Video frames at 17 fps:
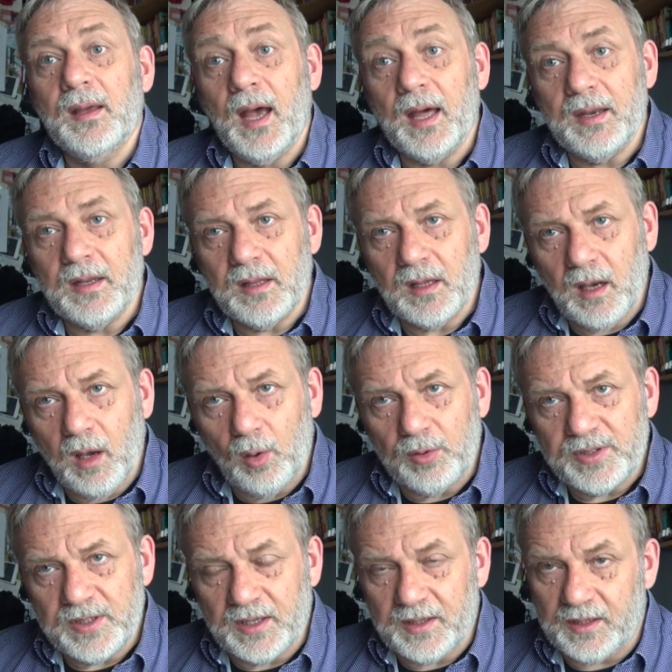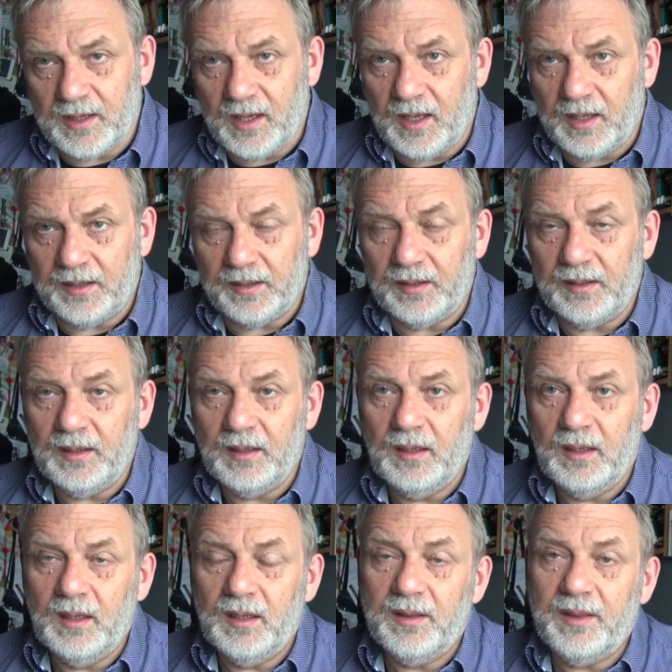and at the closing of the garden.
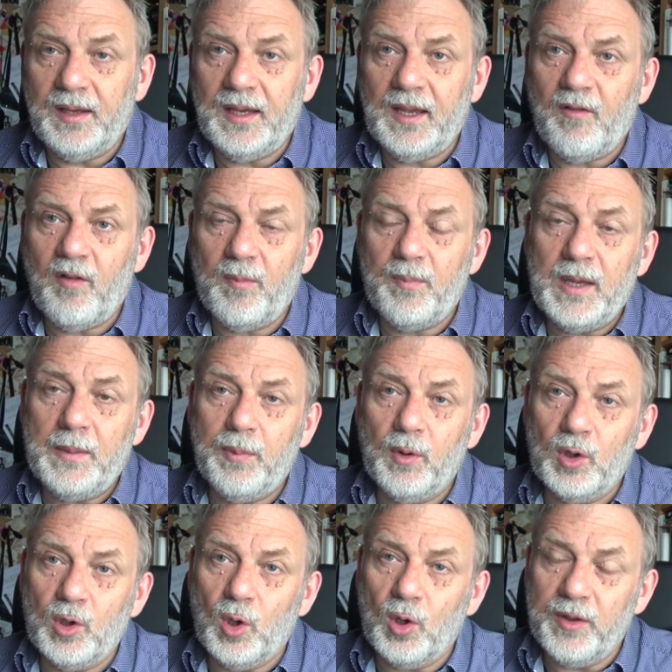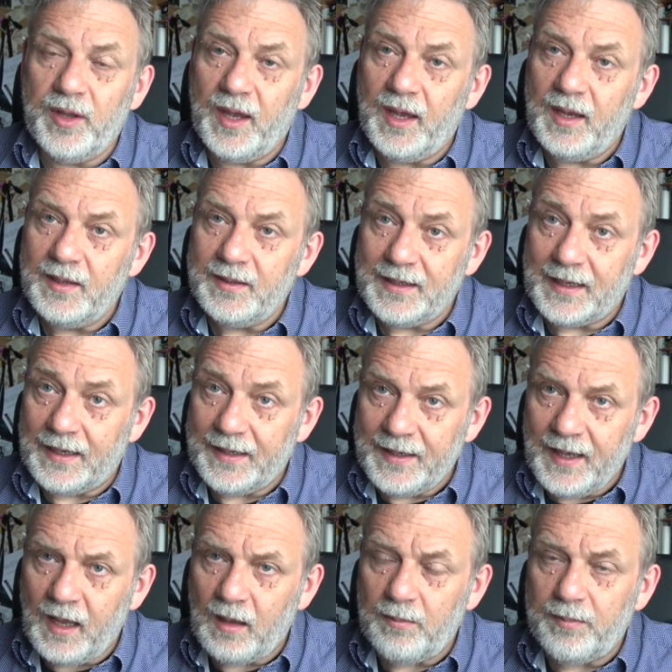Think of how people go there to
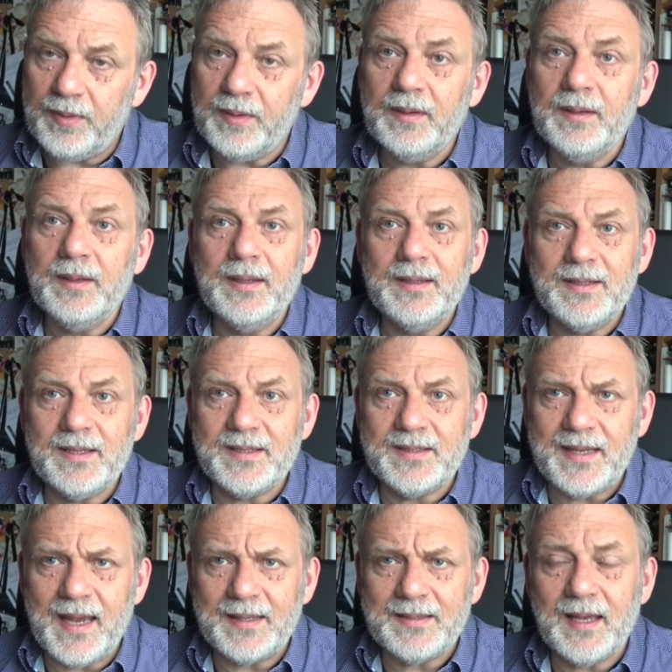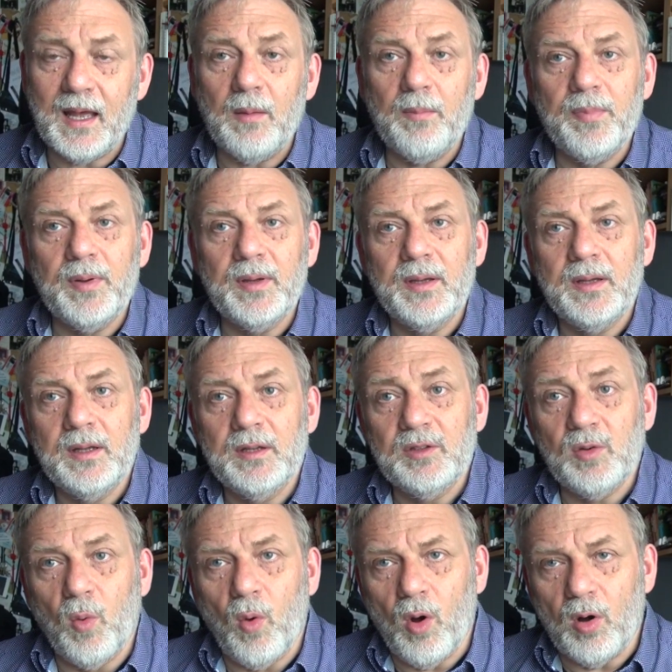clean up, to set up,
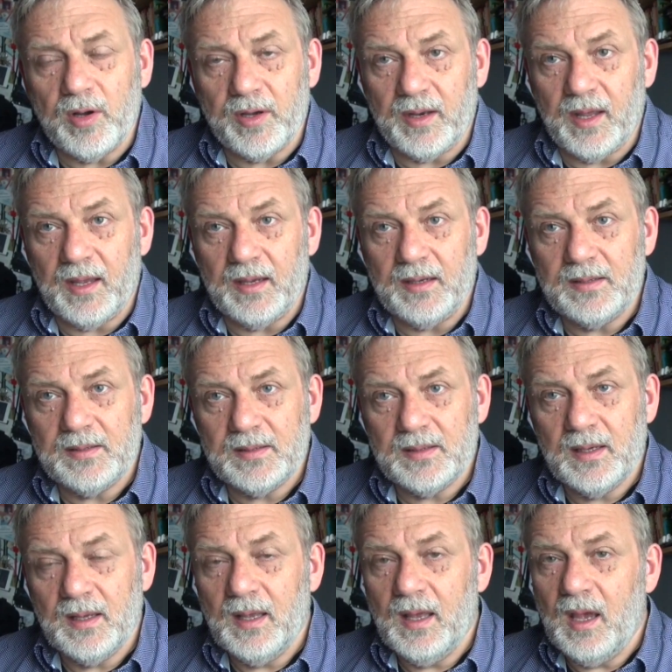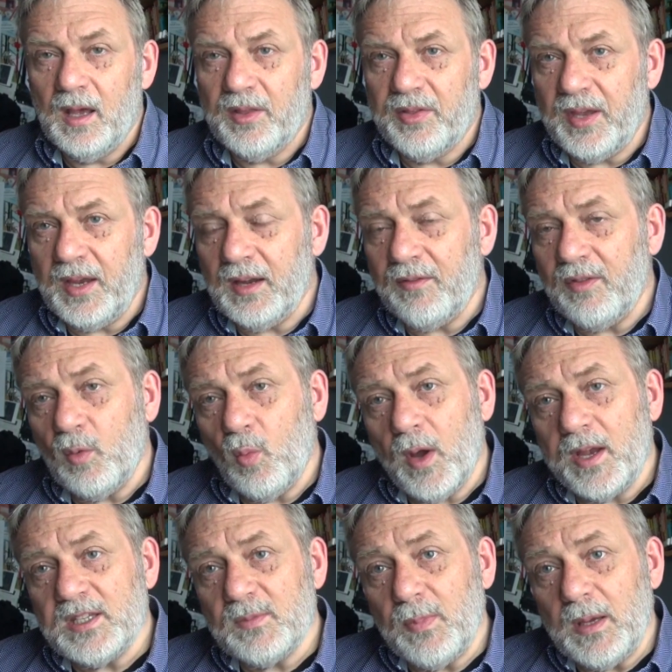to organise. Think of the
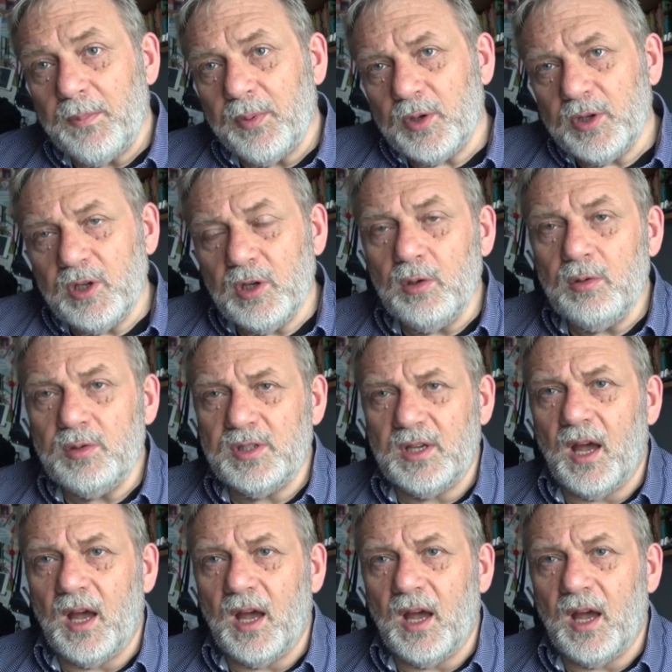ways people use